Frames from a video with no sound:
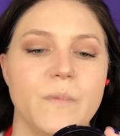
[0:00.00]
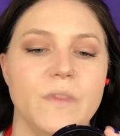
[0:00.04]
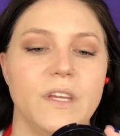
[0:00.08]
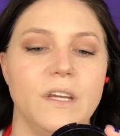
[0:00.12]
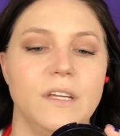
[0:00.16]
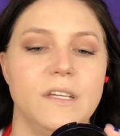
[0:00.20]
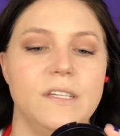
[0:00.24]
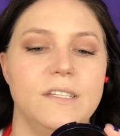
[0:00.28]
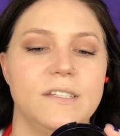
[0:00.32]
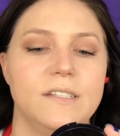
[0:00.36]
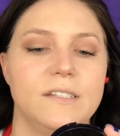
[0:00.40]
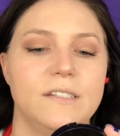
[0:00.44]

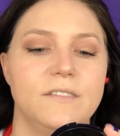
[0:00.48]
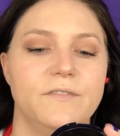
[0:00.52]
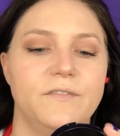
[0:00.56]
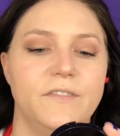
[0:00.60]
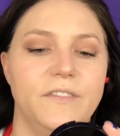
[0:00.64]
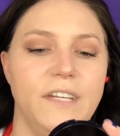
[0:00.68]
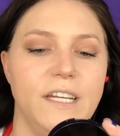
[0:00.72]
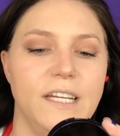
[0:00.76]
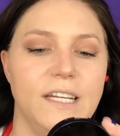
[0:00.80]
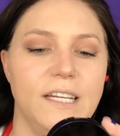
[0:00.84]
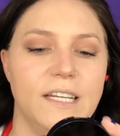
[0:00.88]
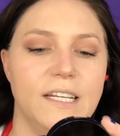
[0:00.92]
This is
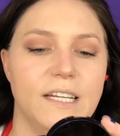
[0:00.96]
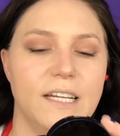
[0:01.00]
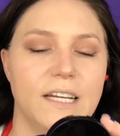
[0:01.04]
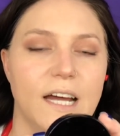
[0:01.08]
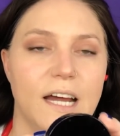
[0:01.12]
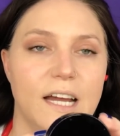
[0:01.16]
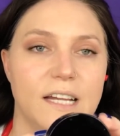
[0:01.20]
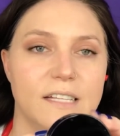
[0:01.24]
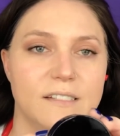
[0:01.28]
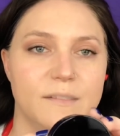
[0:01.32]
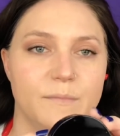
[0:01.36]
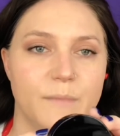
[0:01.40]
Vegan
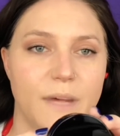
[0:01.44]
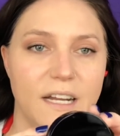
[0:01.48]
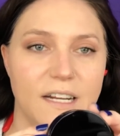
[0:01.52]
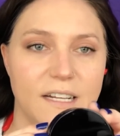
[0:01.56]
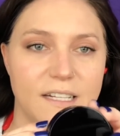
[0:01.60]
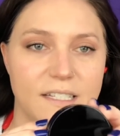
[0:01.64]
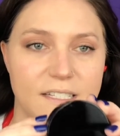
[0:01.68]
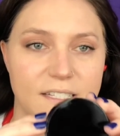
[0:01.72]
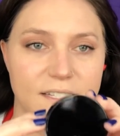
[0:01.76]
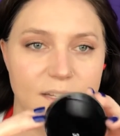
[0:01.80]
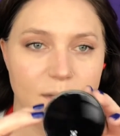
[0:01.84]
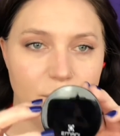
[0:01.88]

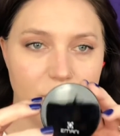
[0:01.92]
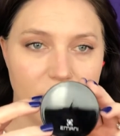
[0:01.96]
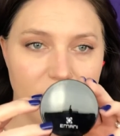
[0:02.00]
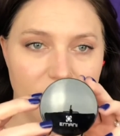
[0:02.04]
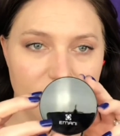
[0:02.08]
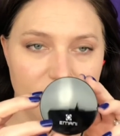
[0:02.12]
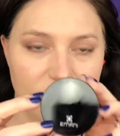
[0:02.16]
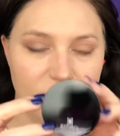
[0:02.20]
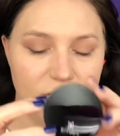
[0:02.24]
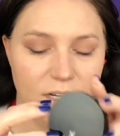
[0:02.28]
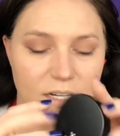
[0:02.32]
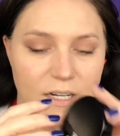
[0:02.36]
Cosmetics,
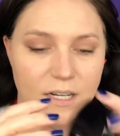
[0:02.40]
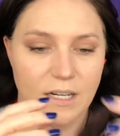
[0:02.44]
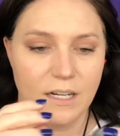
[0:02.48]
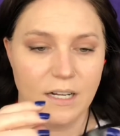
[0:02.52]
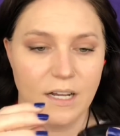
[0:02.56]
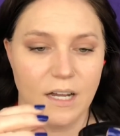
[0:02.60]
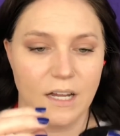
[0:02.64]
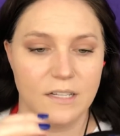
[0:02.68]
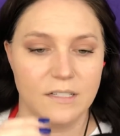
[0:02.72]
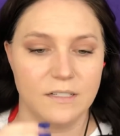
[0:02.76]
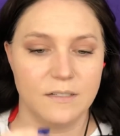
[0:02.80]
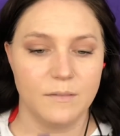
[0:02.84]
Imani Vegan
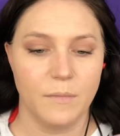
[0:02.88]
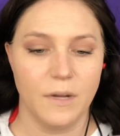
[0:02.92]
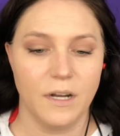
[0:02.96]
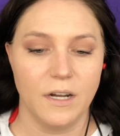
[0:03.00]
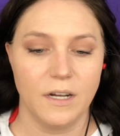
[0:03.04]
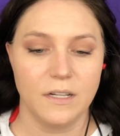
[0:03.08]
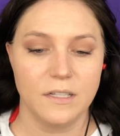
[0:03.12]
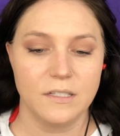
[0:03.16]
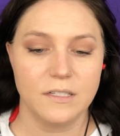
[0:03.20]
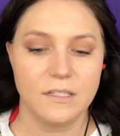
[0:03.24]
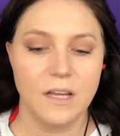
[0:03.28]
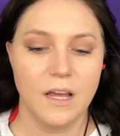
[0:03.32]

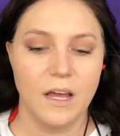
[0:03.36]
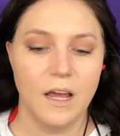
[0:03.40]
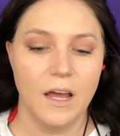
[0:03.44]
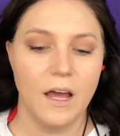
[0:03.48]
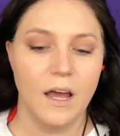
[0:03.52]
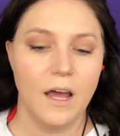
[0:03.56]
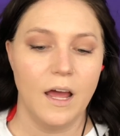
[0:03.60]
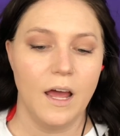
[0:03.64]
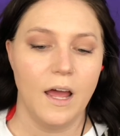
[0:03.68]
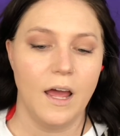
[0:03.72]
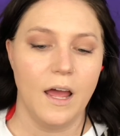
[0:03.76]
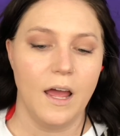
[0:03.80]
Cosmetics,
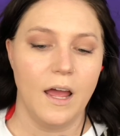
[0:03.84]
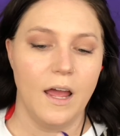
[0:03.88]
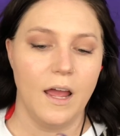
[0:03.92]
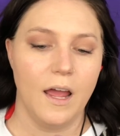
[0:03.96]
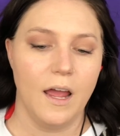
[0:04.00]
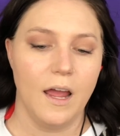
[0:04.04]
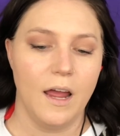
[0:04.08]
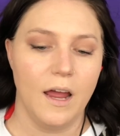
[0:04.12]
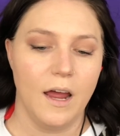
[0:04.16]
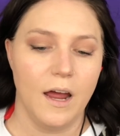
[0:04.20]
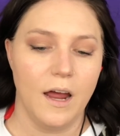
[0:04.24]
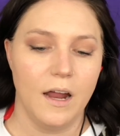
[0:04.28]

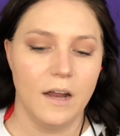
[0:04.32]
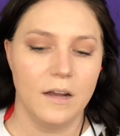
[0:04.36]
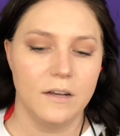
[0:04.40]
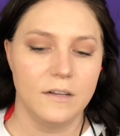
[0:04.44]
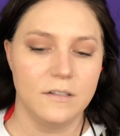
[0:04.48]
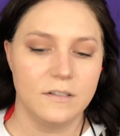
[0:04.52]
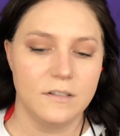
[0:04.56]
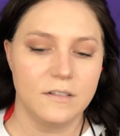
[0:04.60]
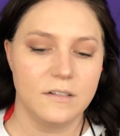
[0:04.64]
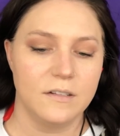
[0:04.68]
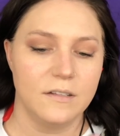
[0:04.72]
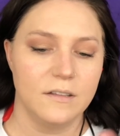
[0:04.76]
and
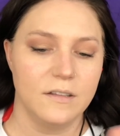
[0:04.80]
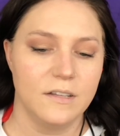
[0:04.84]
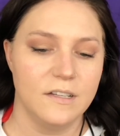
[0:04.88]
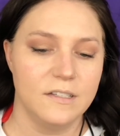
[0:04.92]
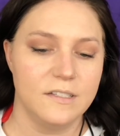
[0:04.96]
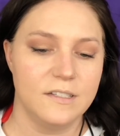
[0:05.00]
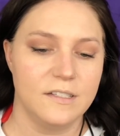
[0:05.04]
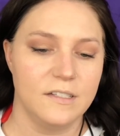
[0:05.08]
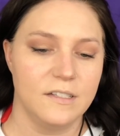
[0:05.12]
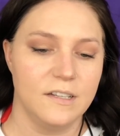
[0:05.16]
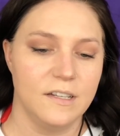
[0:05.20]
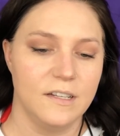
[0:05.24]

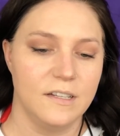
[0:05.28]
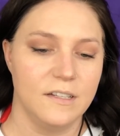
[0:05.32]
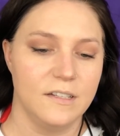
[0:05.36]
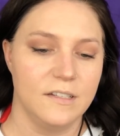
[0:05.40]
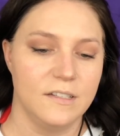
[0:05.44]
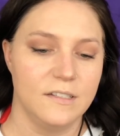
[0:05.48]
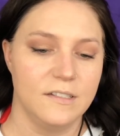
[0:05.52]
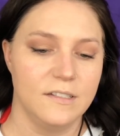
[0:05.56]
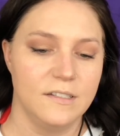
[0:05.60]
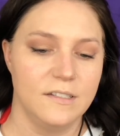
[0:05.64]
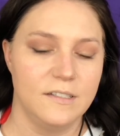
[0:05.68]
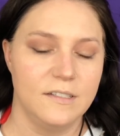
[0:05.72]
this
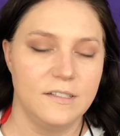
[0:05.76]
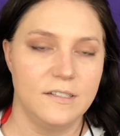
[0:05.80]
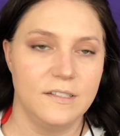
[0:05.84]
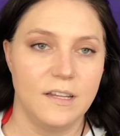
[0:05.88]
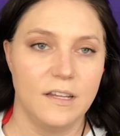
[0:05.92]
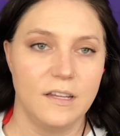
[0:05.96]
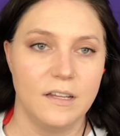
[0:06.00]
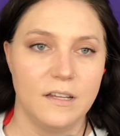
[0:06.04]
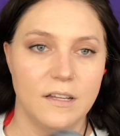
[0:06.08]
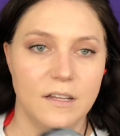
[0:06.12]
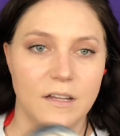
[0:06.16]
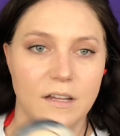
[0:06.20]
is
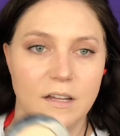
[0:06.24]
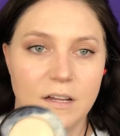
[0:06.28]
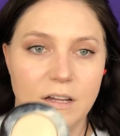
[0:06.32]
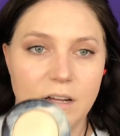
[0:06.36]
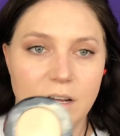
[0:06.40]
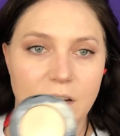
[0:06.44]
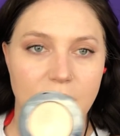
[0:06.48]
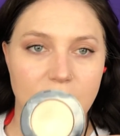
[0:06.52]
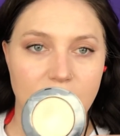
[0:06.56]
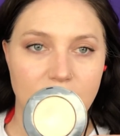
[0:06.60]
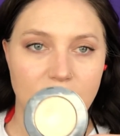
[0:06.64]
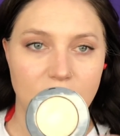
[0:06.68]

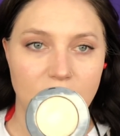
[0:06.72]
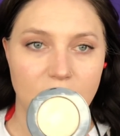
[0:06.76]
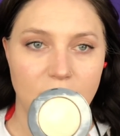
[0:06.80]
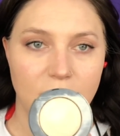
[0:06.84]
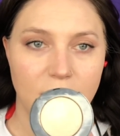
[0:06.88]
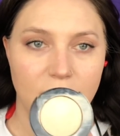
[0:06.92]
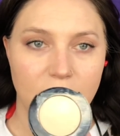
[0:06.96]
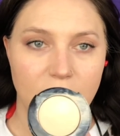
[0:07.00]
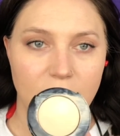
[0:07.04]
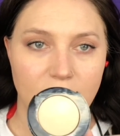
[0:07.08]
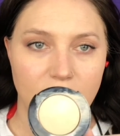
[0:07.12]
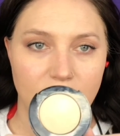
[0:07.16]

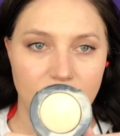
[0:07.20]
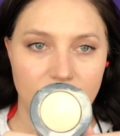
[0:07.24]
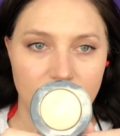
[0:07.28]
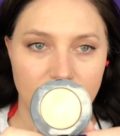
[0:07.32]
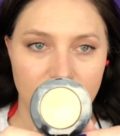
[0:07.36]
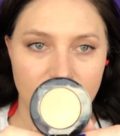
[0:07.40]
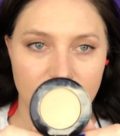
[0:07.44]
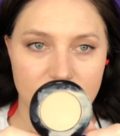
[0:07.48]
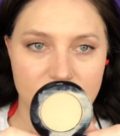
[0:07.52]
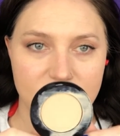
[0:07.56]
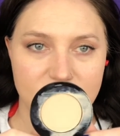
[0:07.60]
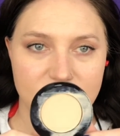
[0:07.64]
their
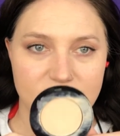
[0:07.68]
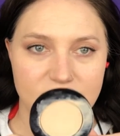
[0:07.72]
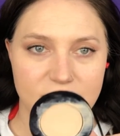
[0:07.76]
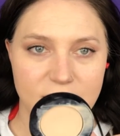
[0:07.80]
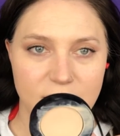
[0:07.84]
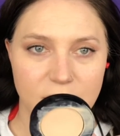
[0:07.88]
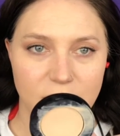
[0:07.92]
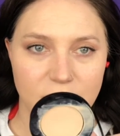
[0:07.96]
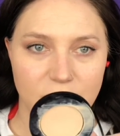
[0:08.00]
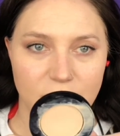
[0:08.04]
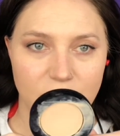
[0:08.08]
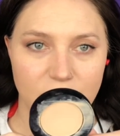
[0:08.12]

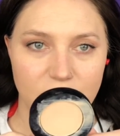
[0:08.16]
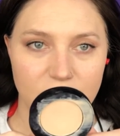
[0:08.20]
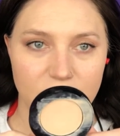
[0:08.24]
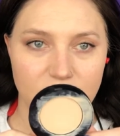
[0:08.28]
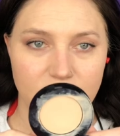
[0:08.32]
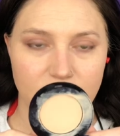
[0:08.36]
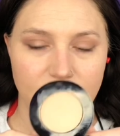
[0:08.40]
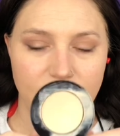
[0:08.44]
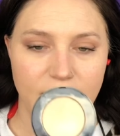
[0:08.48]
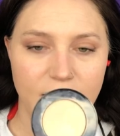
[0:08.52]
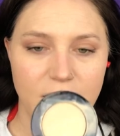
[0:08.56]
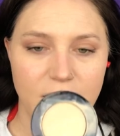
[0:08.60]
concealer, their